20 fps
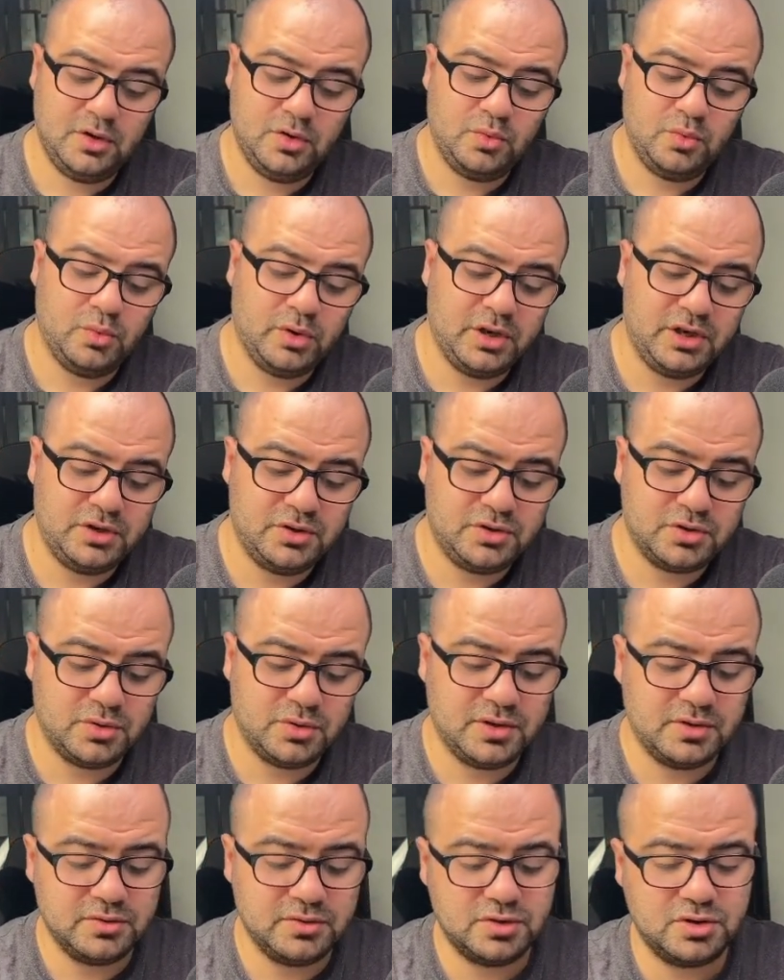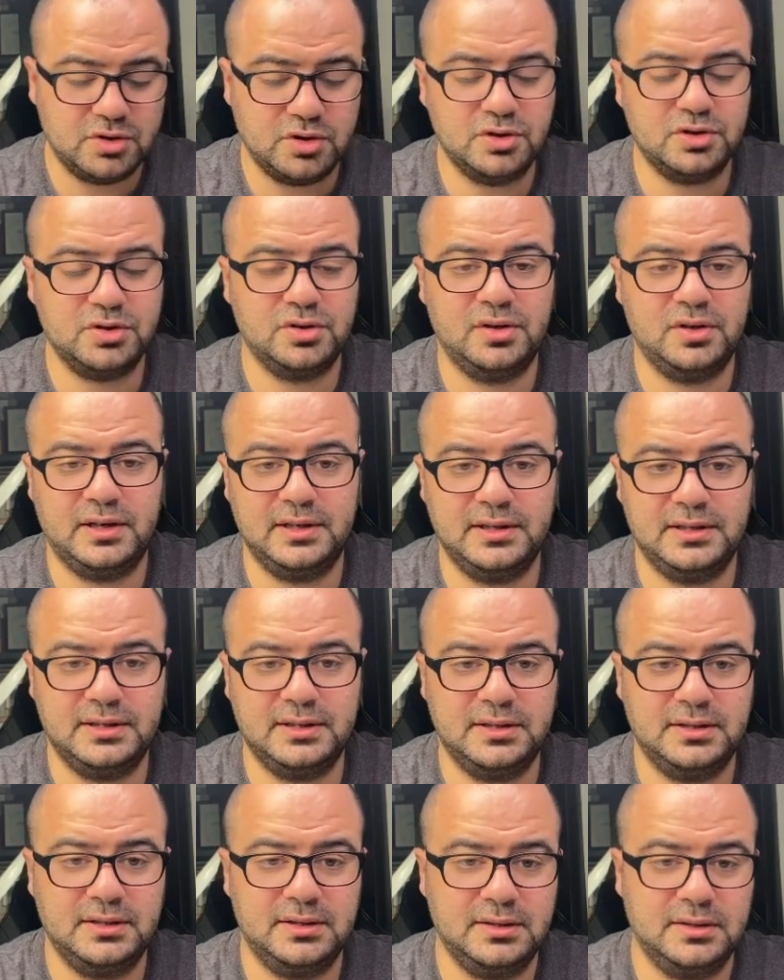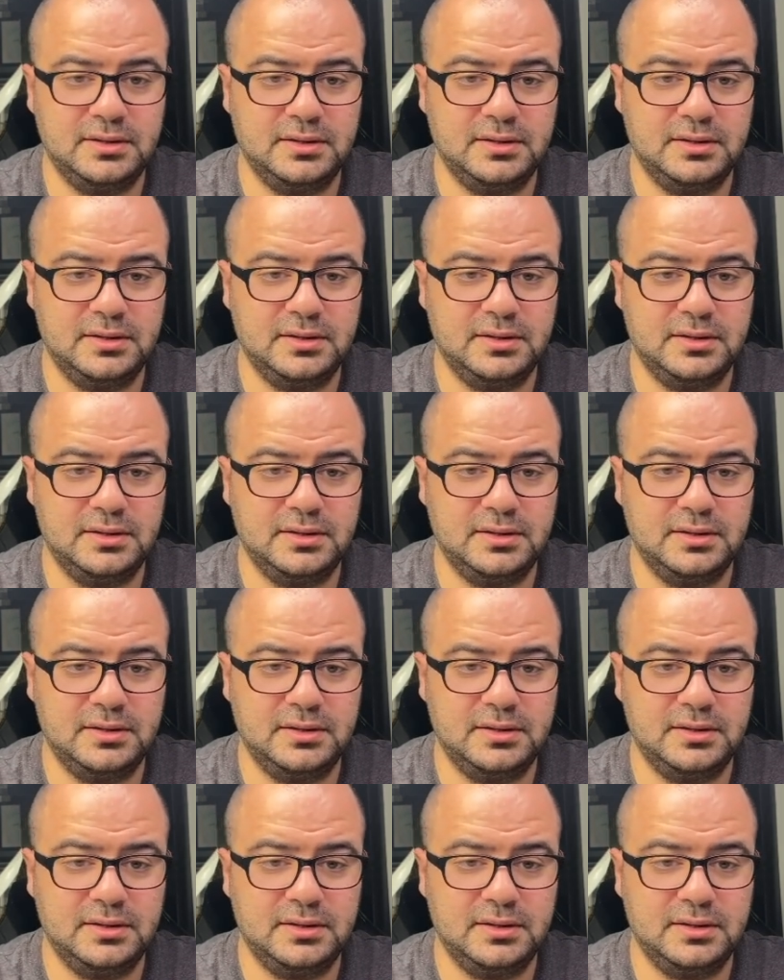when you draw the construction lines,